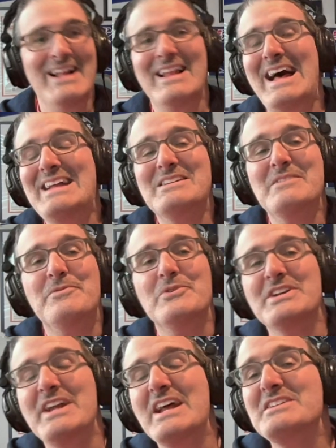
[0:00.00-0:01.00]
That's it for
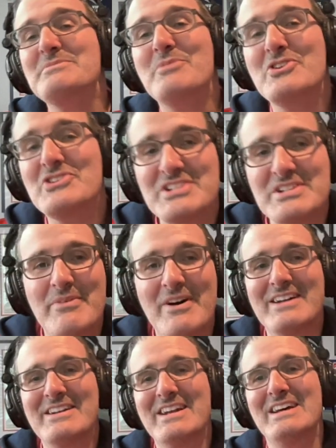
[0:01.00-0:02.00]
today's emergency
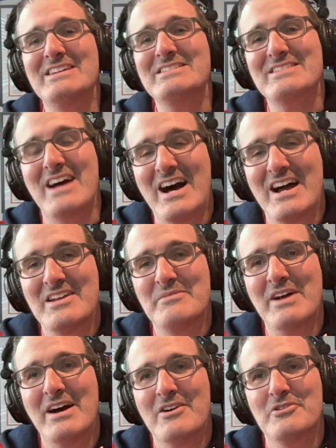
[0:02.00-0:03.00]
podcast. I
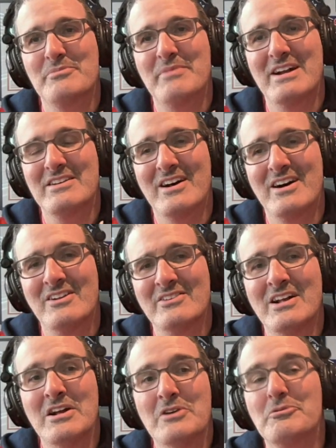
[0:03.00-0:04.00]
am Howard
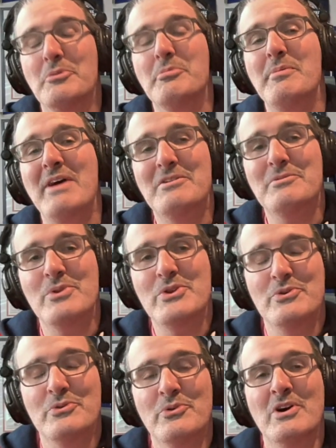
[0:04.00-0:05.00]
Megdal. We'll be back with
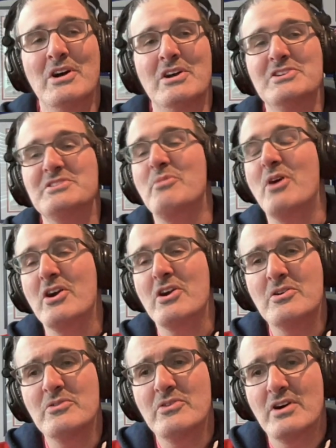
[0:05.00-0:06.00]
you
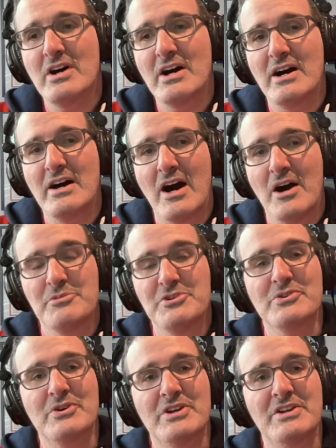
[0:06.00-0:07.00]
Tomorrow, I'll be
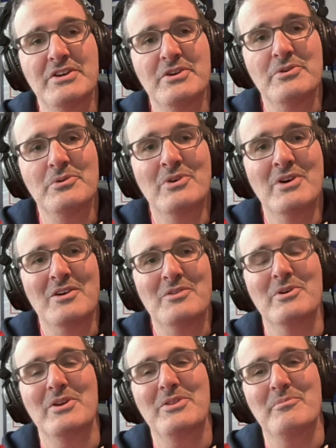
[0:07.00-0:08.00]
joining you
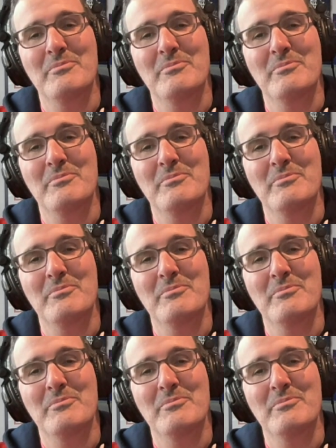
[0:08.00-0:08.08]
with